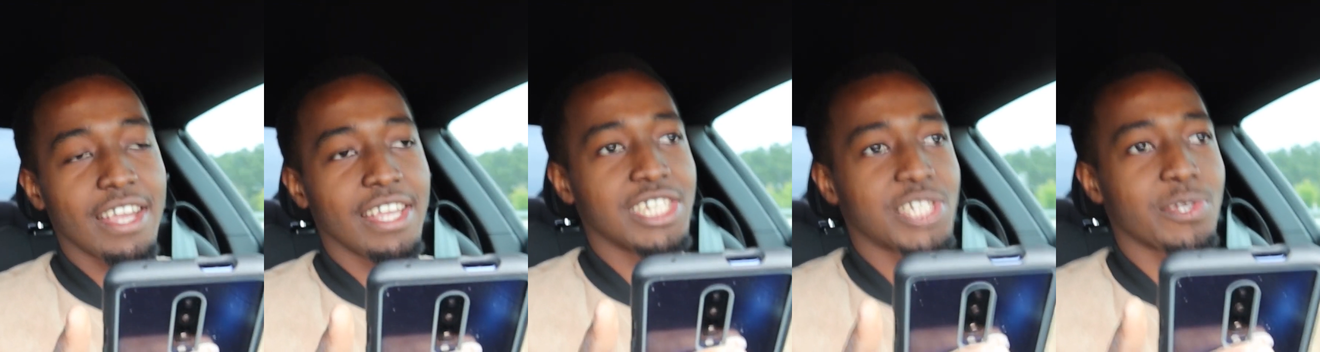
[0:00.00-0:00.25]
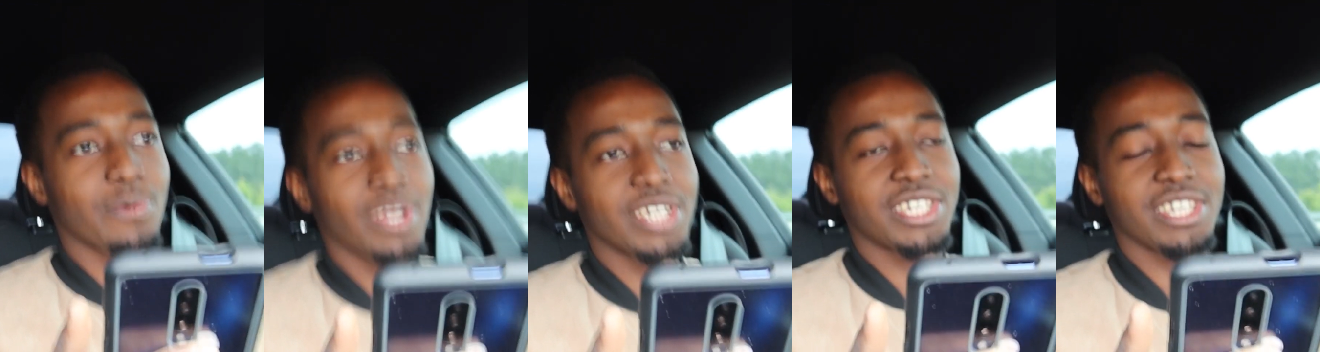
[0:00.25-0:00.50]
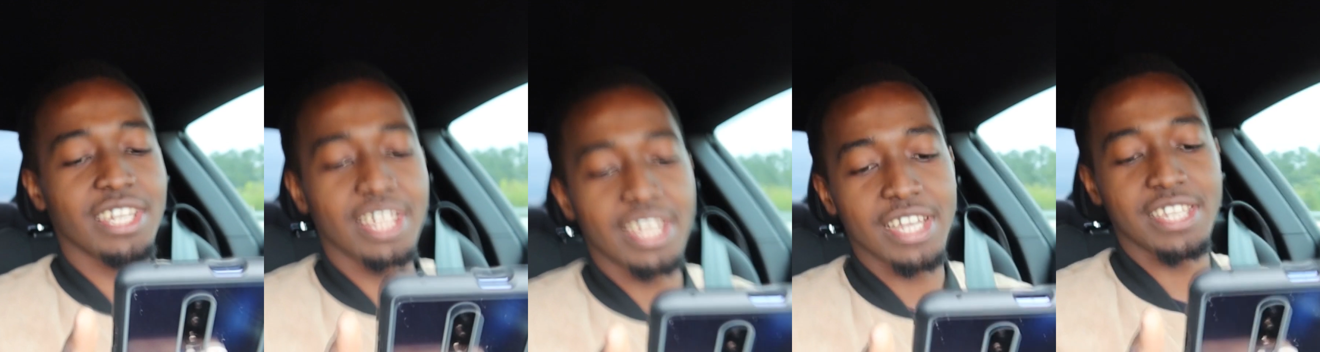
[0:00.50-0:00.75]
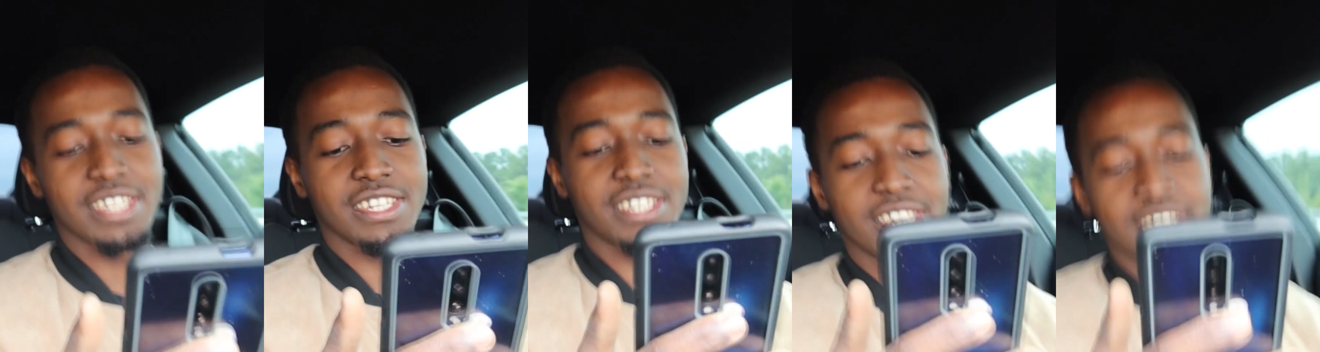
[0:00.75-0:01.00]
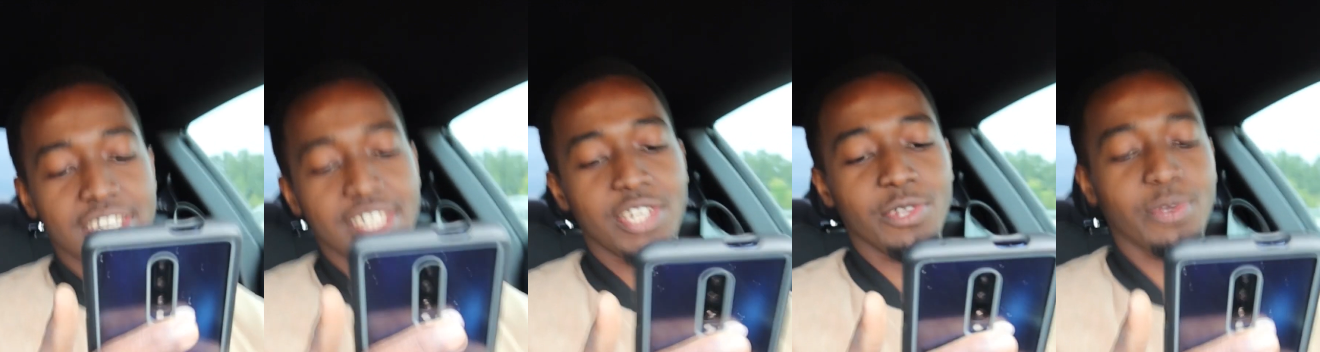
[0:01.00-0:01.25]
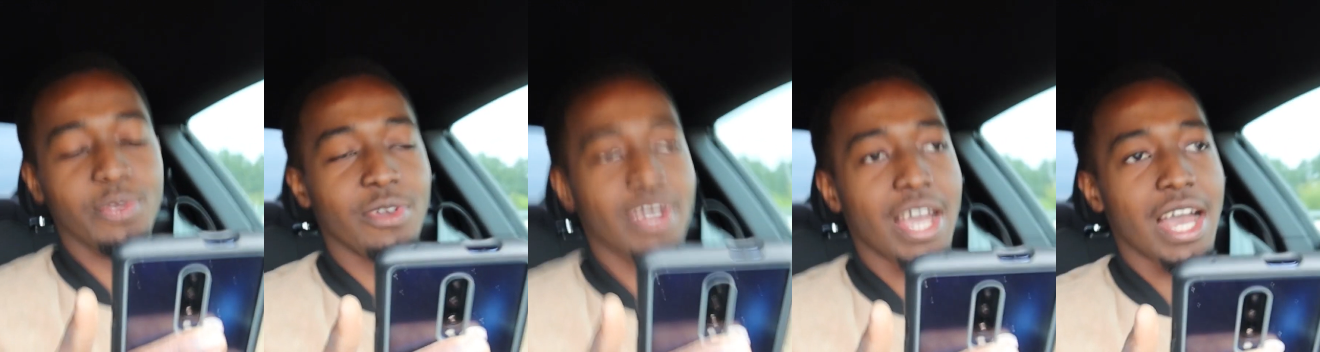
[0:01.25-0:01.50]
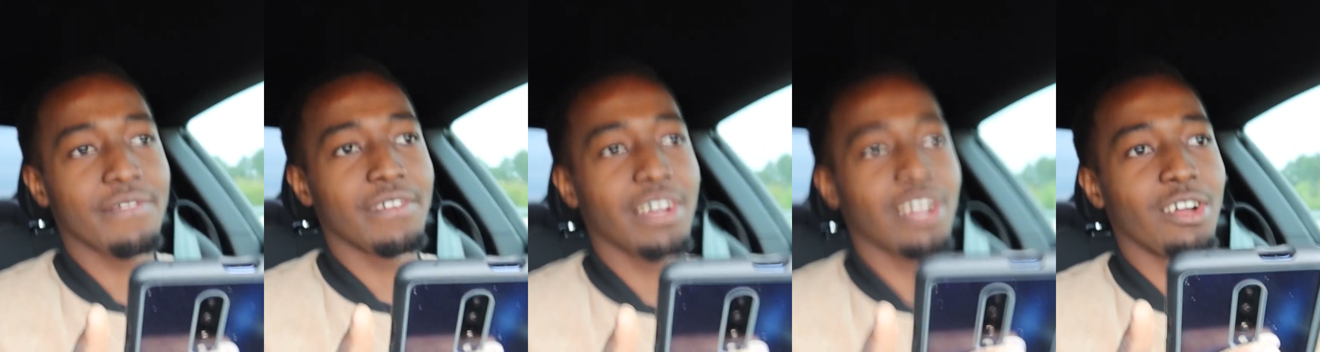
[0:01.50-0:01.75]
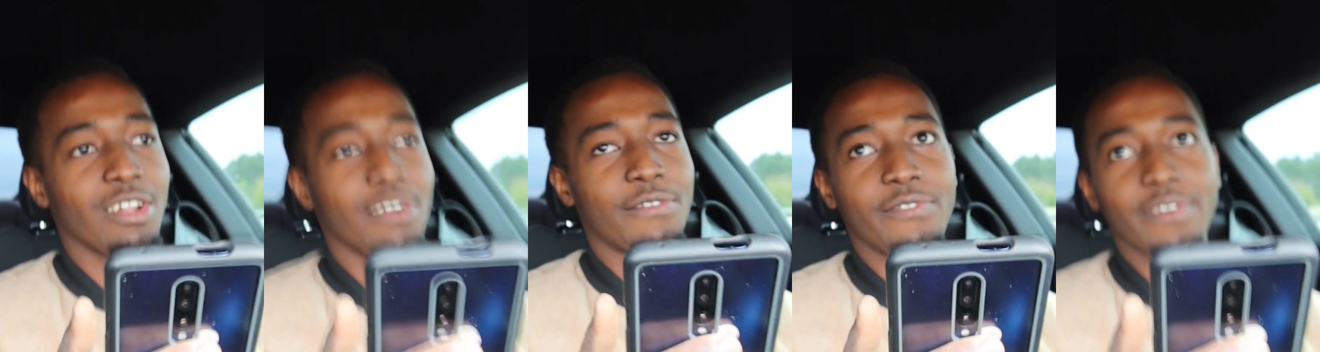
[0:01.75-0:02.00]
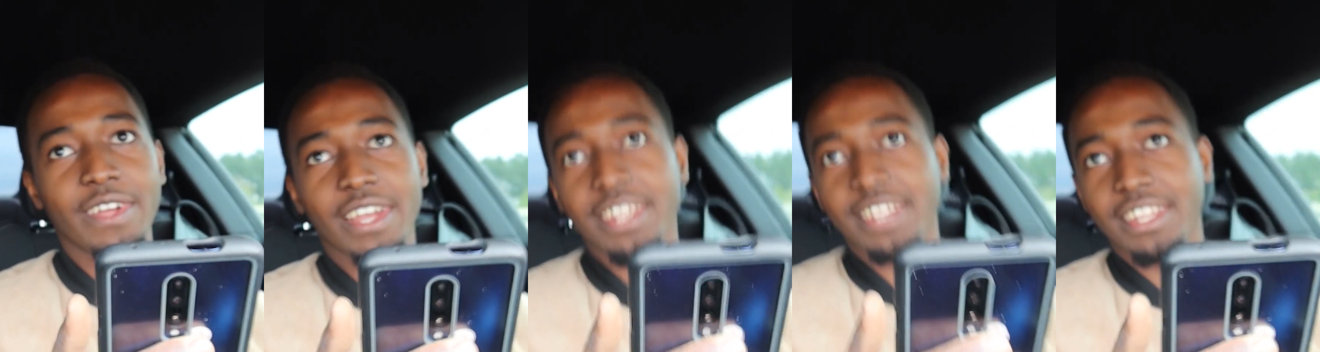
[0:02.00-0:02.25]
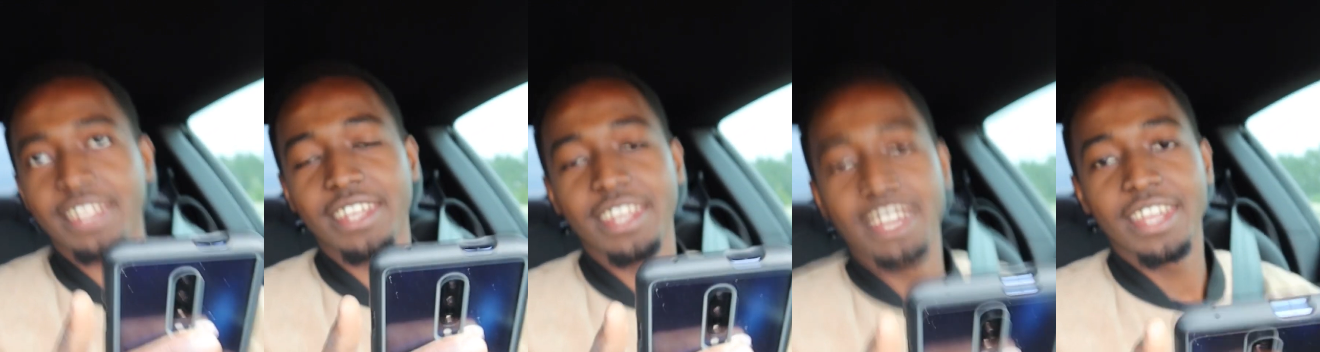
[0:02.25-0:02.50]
His question is, do you have a girlfriend?